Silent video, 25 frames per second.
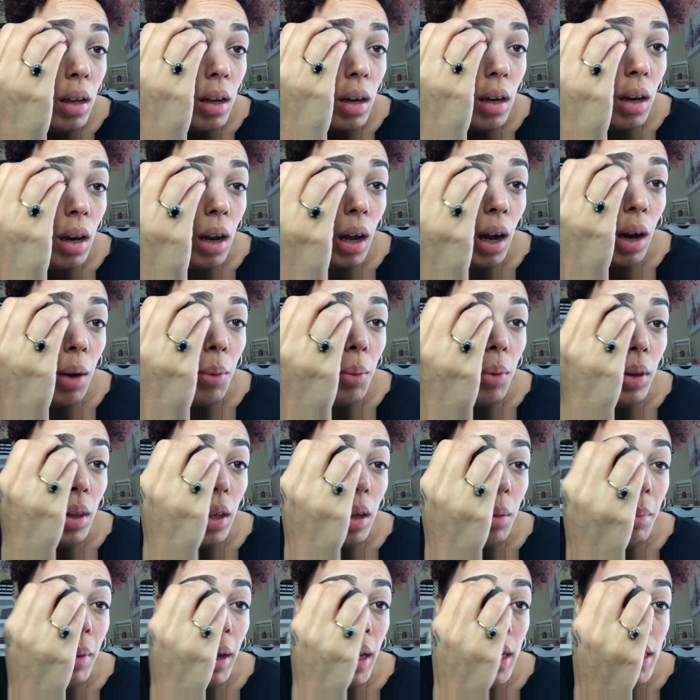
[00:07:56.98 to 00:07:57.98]
not
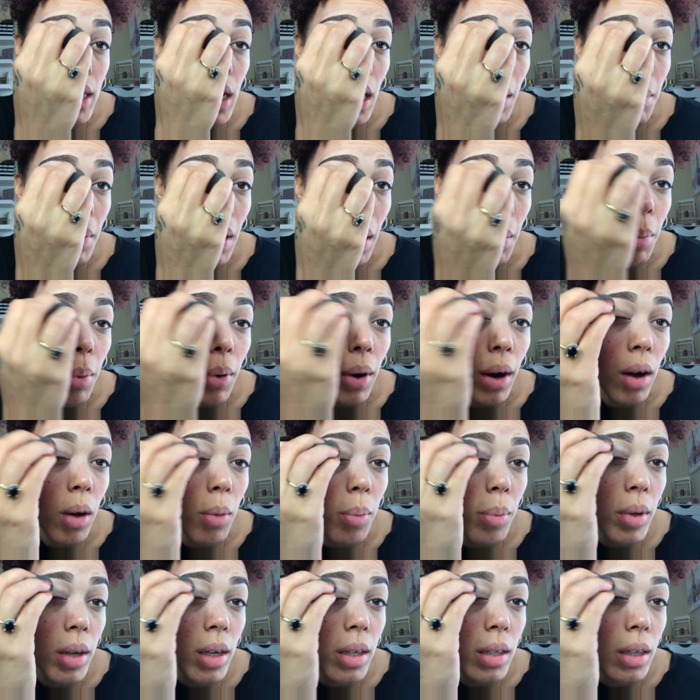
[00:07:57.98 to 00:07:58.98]
really mess up my brow,
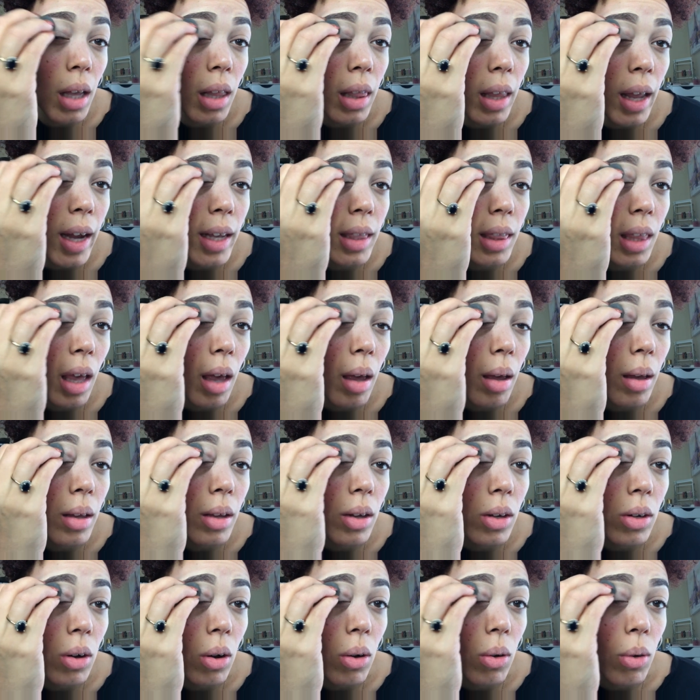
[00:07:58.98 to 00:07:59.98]
because I like that,
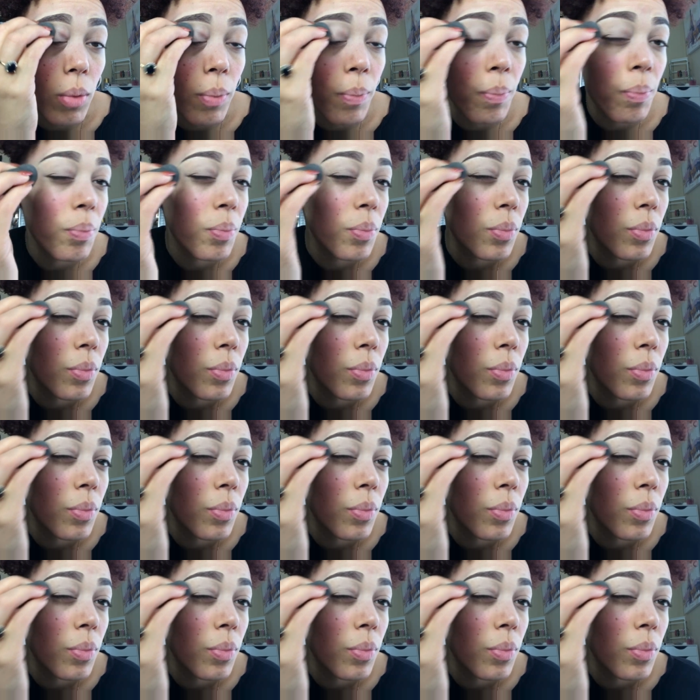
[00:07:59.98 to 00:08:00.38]
you know,